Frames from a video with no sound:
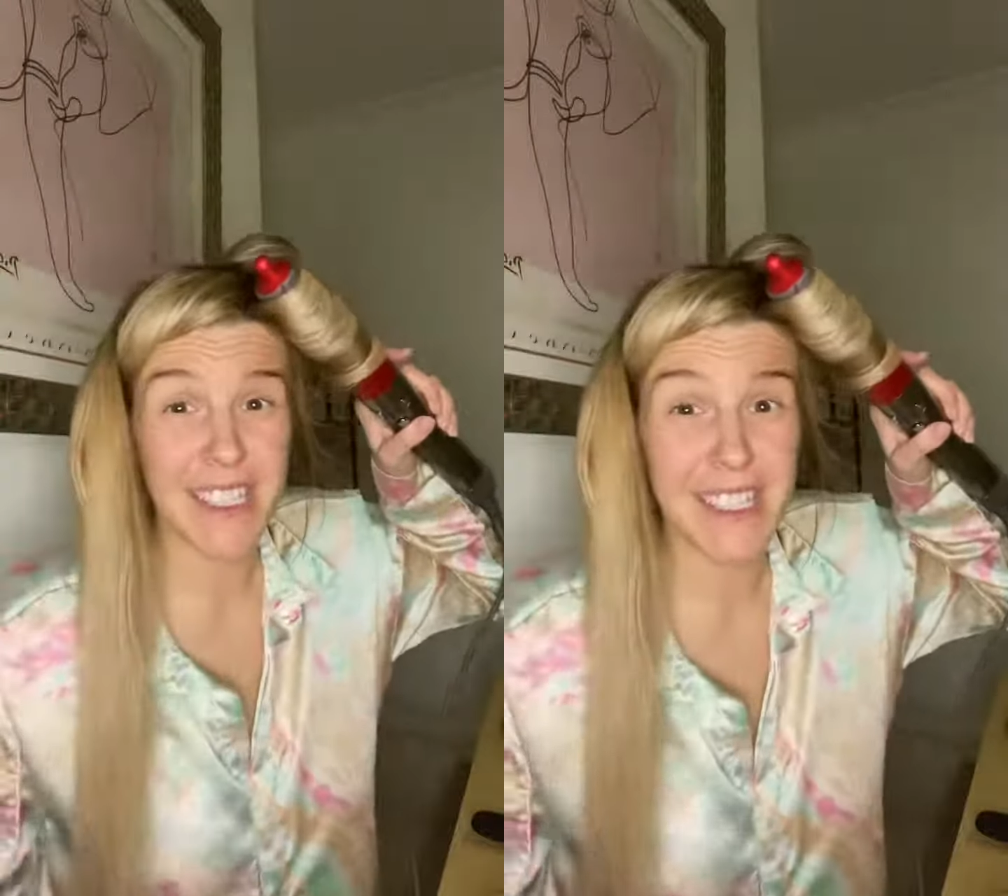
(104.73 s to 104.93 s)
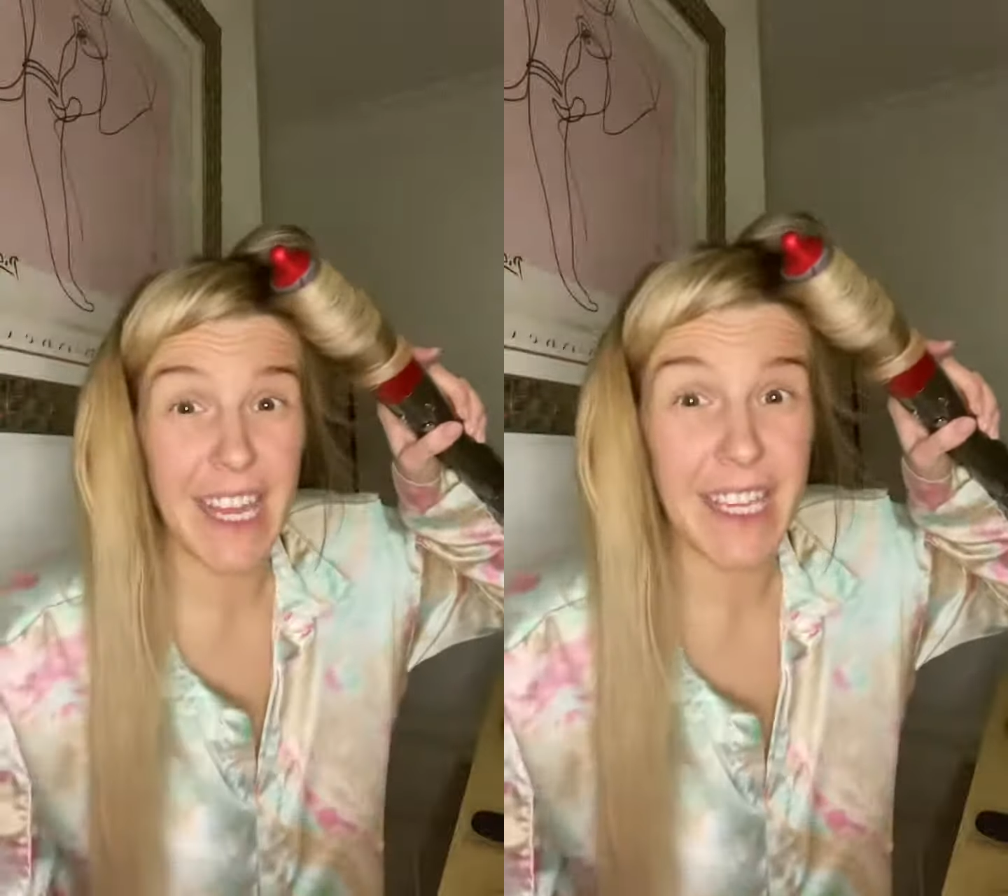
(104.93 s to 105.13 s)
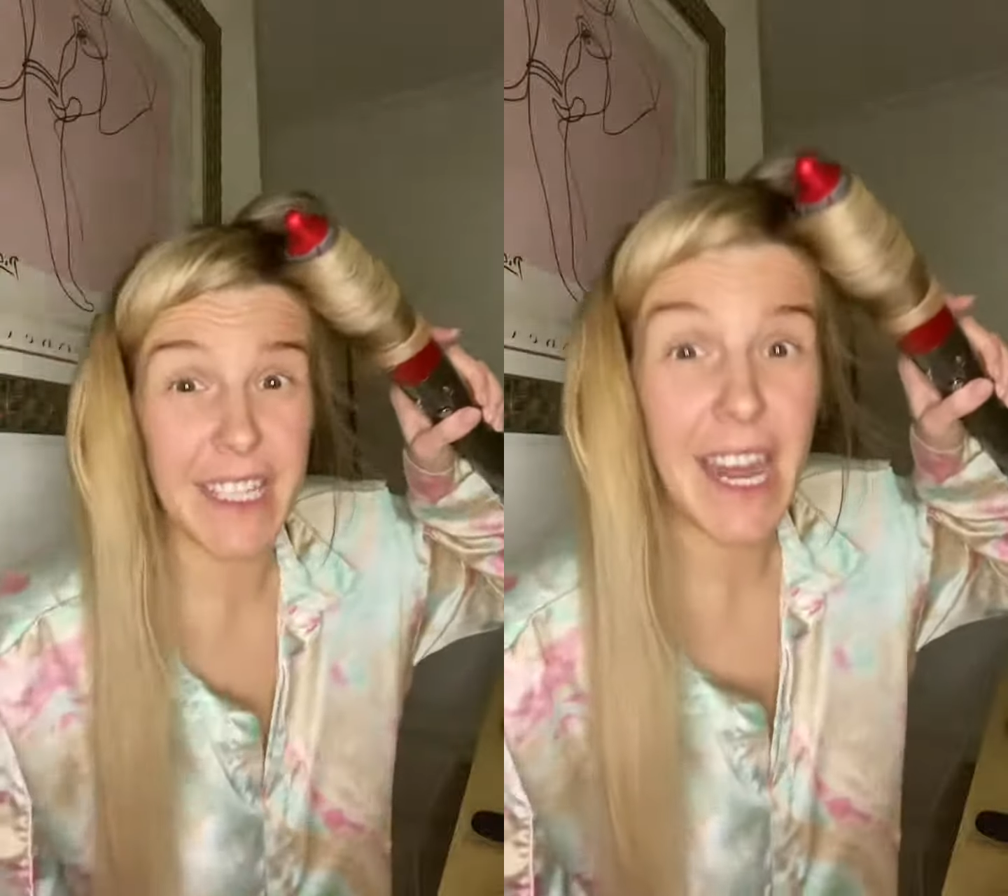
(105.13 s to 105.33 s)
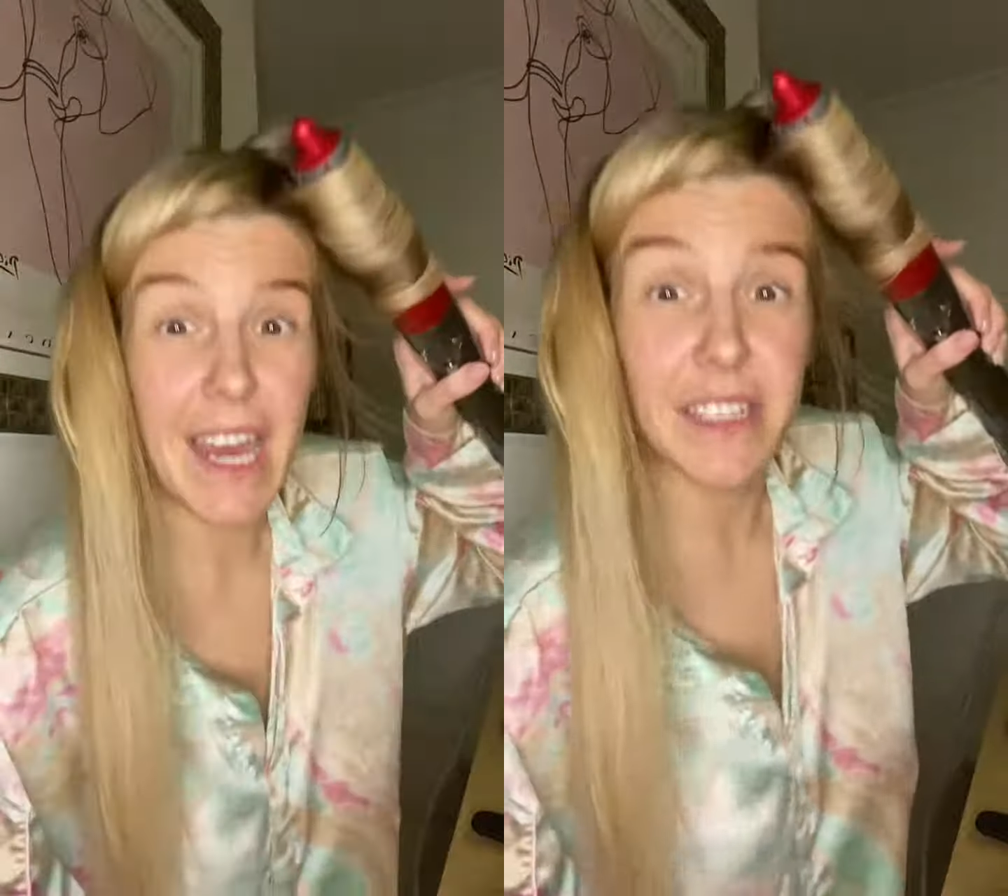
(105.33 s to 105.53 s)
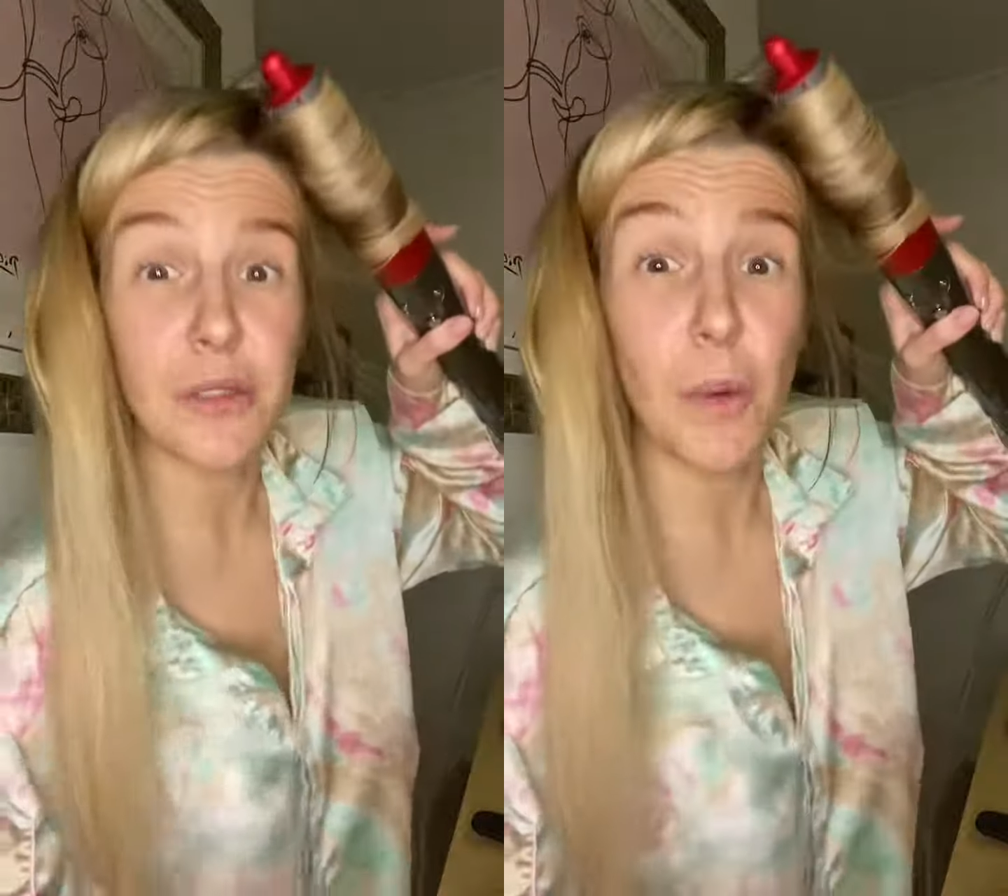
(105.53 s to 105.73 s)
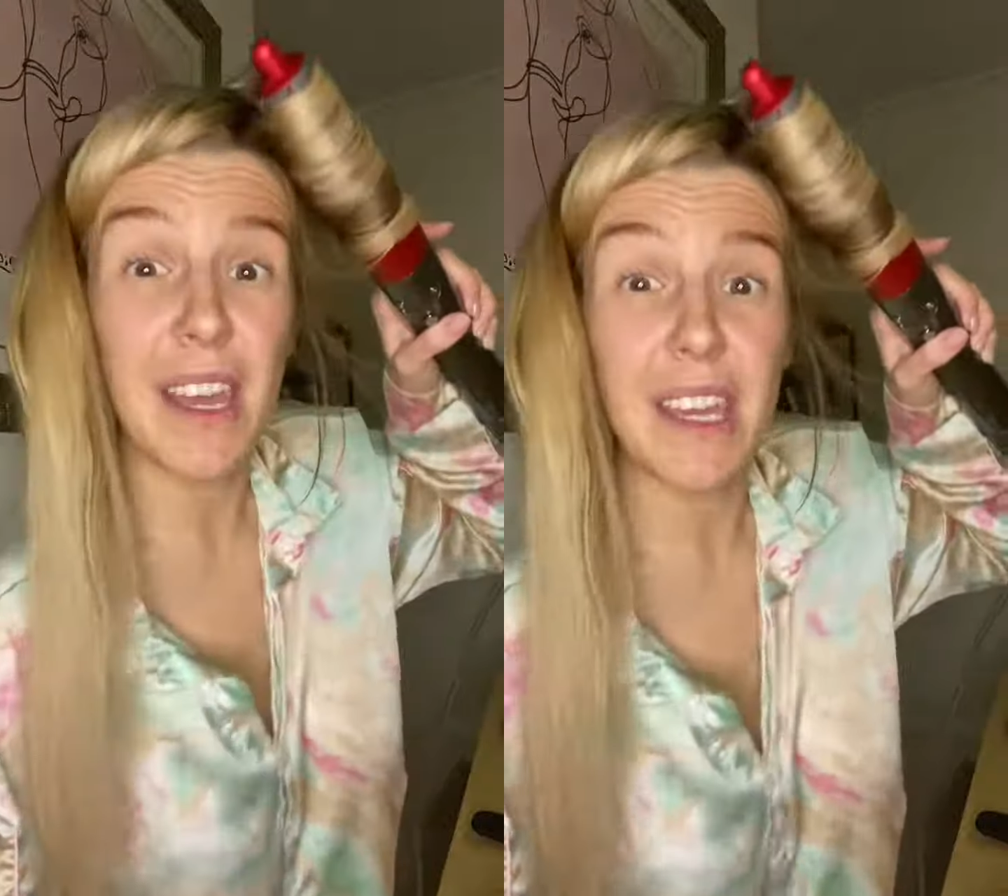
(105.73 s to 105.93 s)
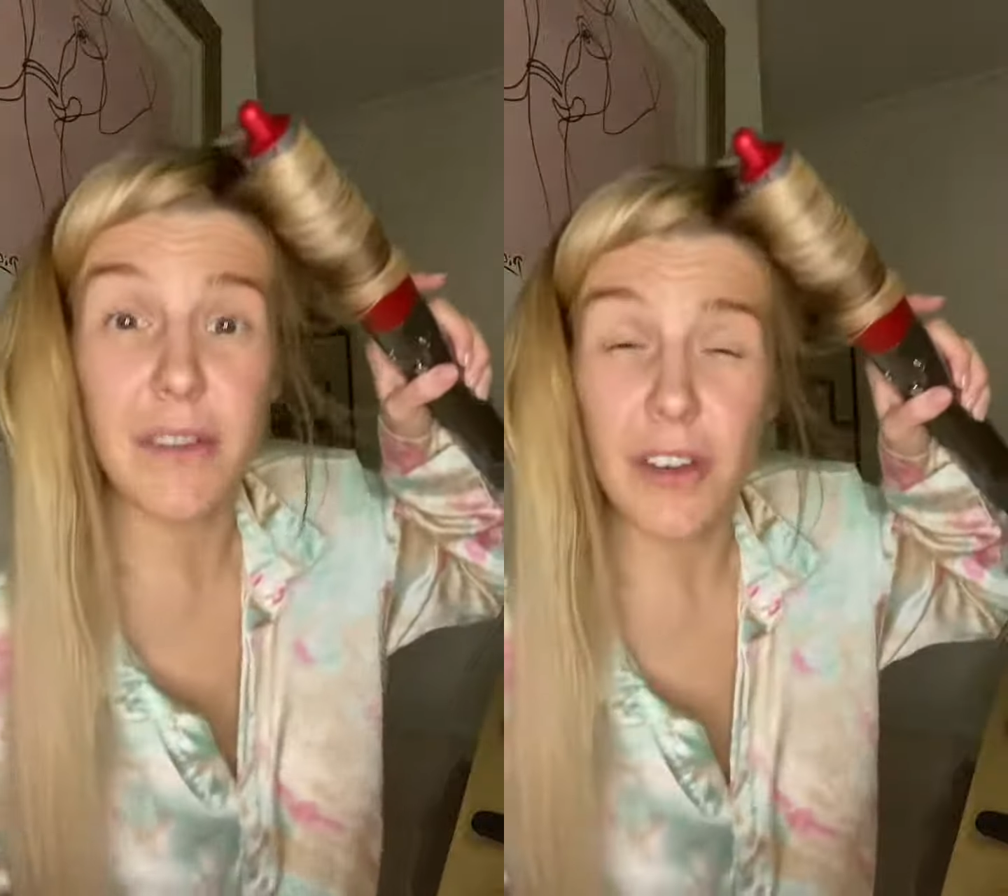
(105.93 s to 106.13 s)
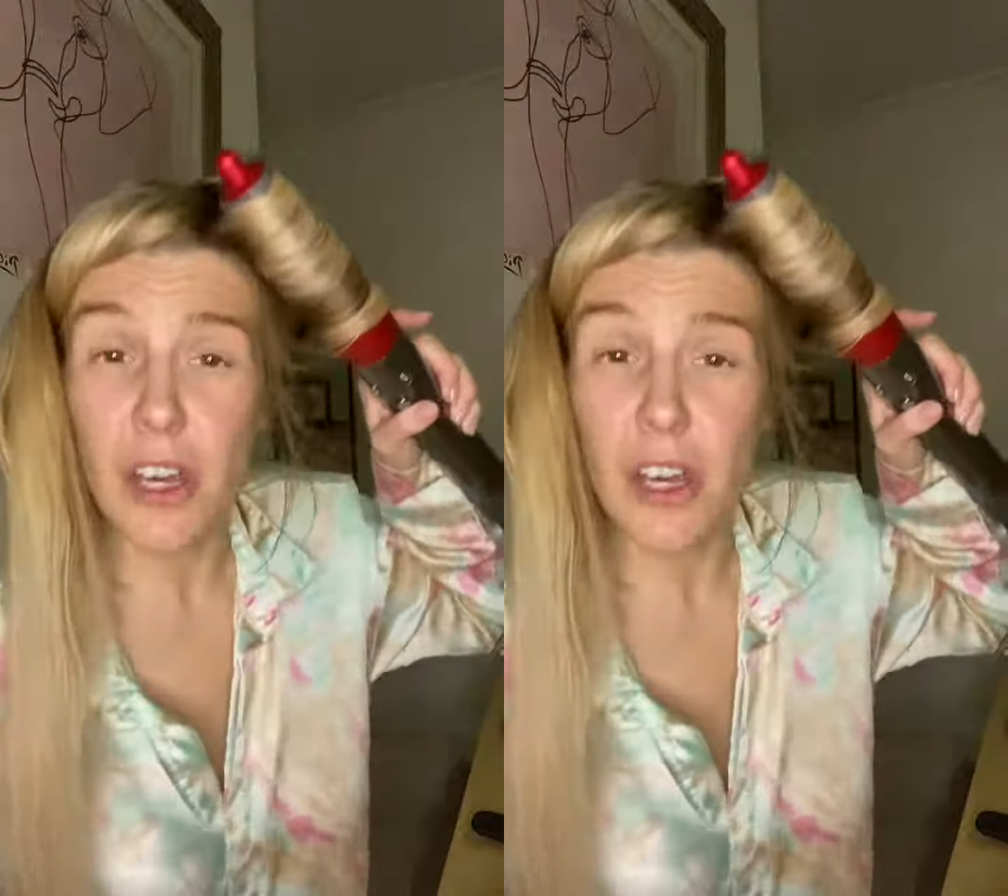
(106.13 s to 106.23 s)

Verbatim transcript: stayed a nice wave.